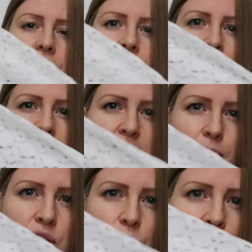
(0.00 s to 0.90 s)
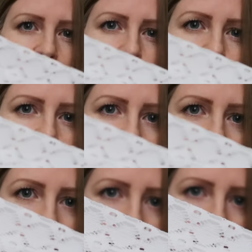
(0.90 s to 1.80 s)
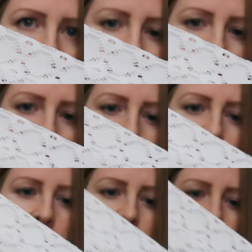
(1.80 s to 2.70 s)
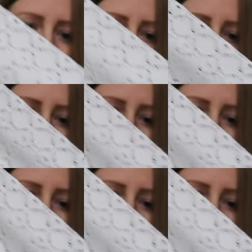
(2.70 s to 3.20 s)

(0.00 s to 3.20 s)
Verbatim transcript: very similar to one I already have. It's like a